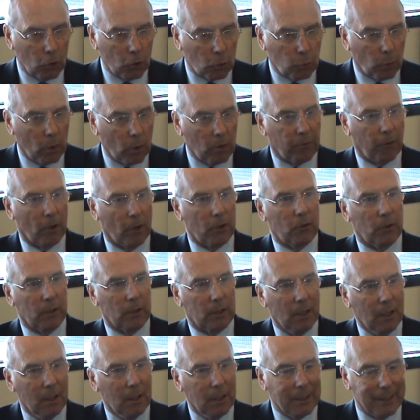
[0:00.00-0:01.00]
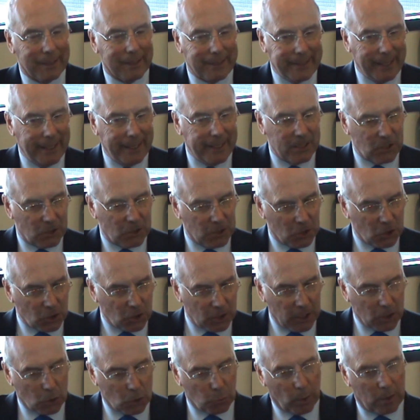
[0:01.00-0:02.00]
out 1200, he had tennis on the
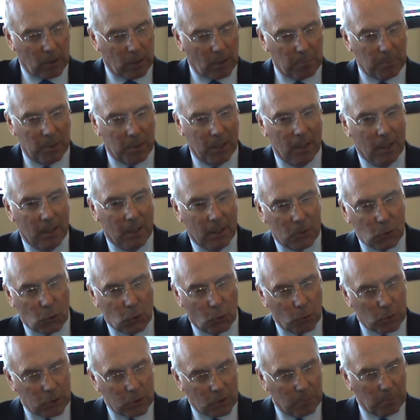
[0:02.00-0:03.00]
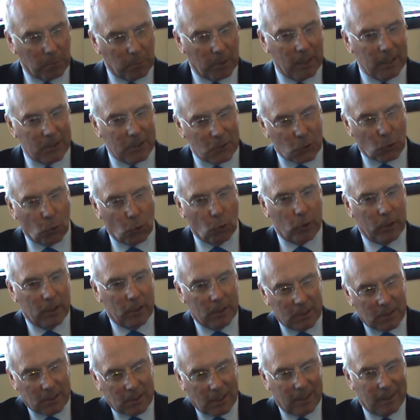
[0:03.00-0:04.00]
stage with him, so there's some great
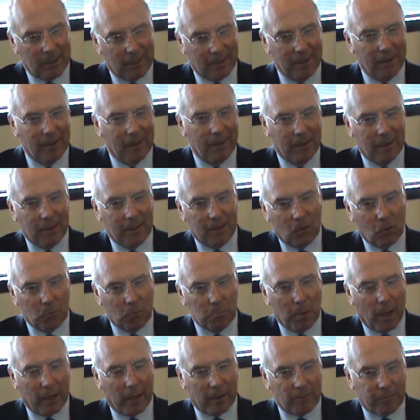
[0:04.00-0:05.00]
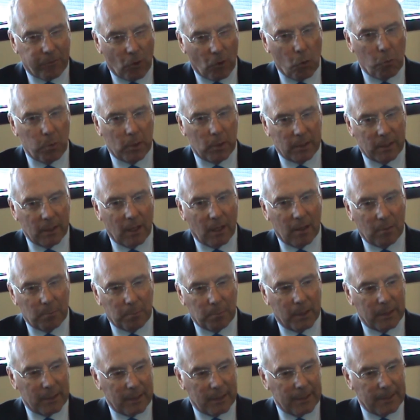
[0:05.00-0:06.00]
stories going back and forward and that,
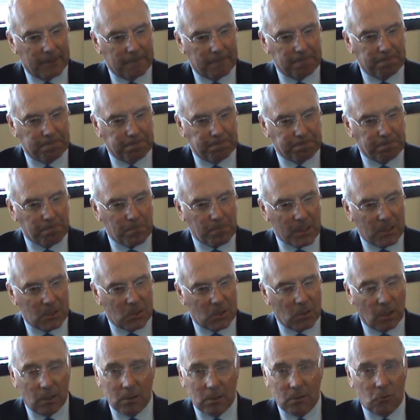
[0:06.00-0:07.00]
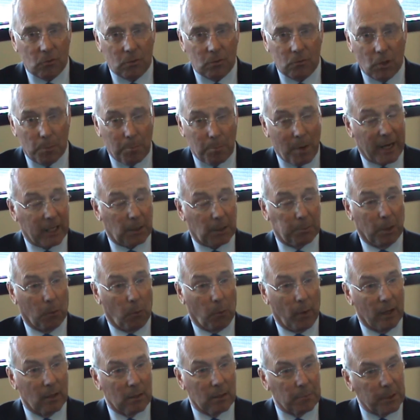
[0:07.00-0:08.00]
but he's done remarkably
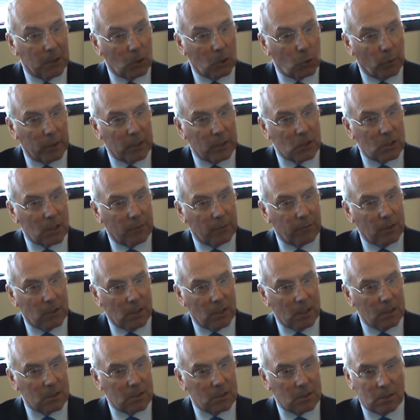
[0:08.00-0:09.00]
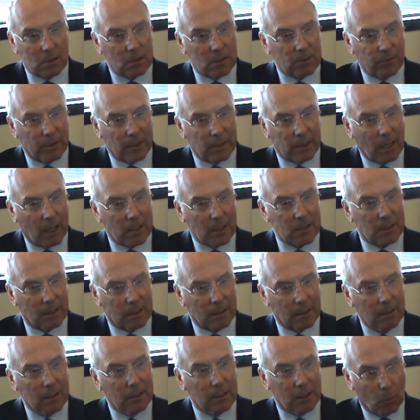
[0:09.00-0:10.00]
well. I mean, 27 years is fantastic,
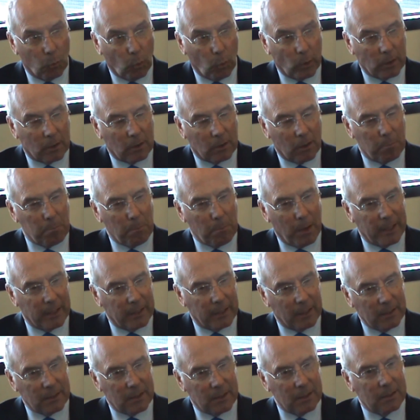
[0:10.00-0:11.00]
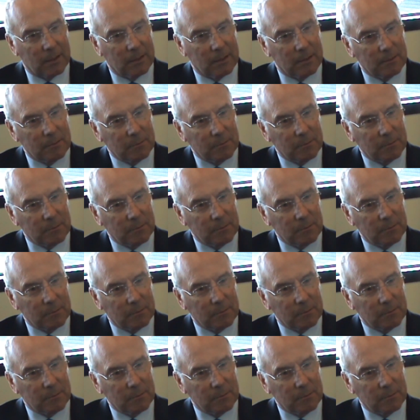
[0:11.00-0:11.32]
the one club, Man United.